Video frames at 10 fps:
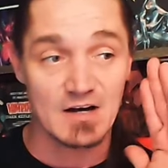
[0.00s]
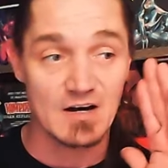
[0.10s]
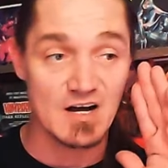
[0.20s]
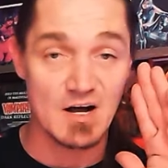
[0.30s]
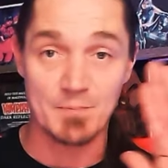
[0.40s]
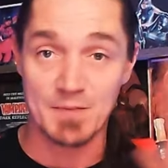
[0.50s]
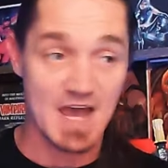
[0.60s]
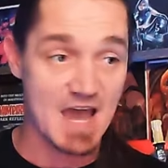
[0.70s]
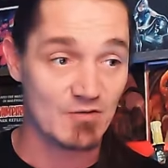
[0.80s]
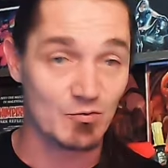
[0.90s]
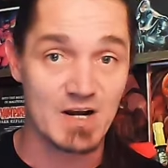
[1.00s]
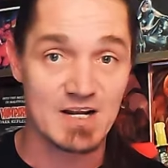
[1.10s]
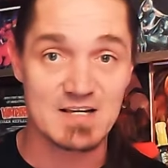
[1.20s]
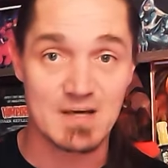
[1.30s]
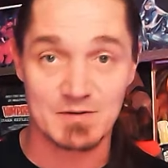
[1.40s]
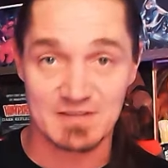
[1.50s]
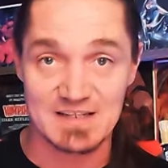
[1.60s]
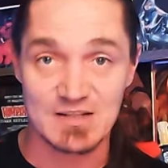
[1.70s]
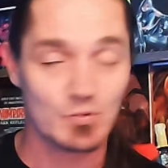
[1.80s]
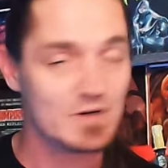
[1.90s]
I haven't read it yet because I
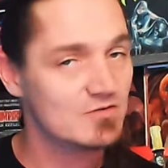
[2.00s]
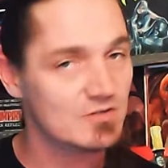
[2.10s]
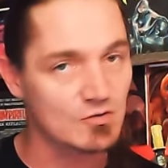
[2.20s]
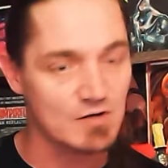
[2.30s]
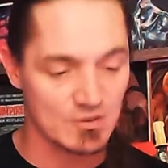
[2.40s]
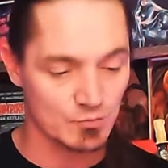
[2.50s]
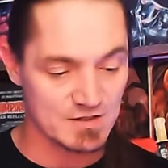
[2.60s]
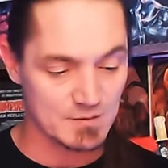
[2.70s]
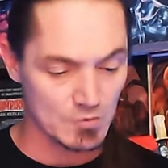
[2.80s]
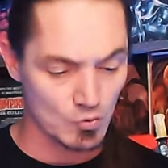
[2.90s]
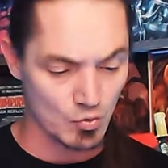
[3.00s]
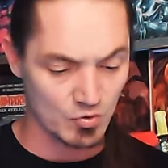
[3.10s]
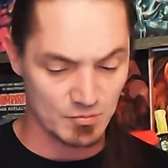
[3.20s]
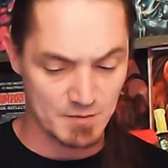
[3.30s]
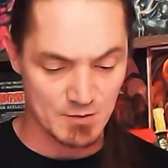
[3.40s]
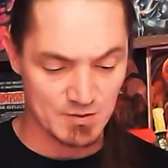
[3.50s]
need to read two. Got to read them in order, man.